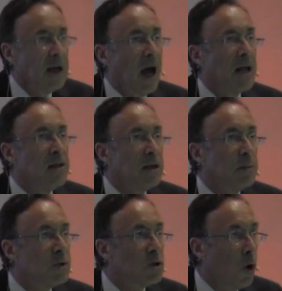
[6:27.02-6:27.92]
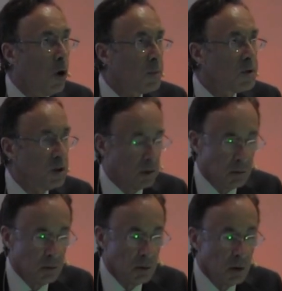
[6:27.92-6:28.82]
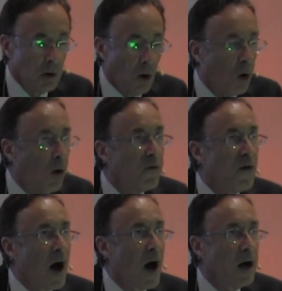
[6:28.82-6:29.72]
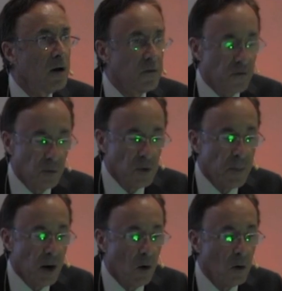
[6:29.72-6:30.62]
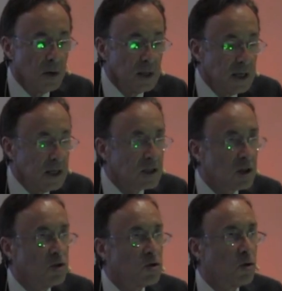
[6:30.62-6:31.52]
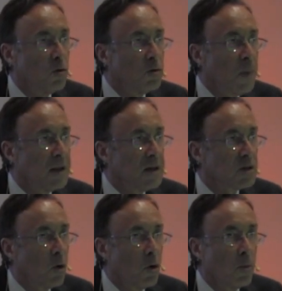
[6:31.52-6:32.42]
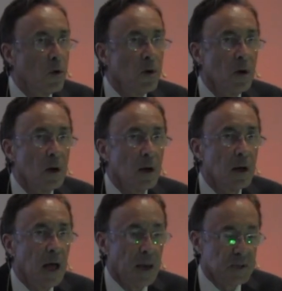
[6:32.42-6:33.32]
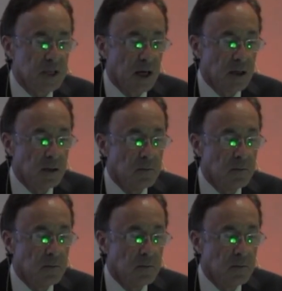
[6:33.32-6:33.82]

And the absorption of iron from the bowel is controlled by this hormone, hepcidin.